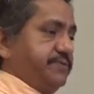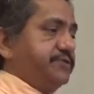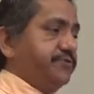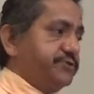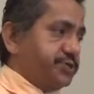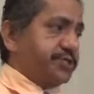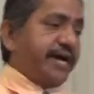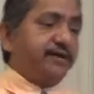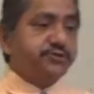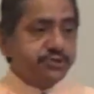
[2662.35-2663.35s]
In other words, a
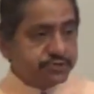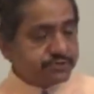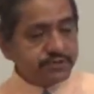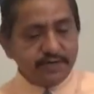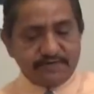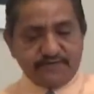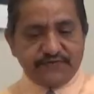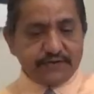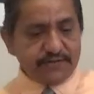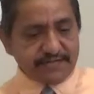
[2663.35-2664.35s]
child shouldn't
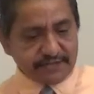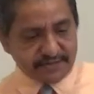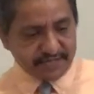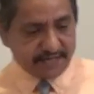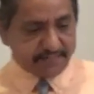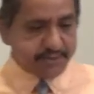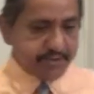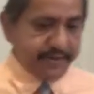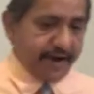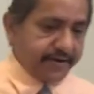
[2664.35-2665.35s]
feel like they're going to come to
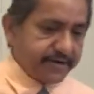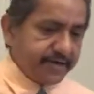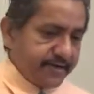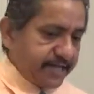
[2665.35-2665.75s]
the parent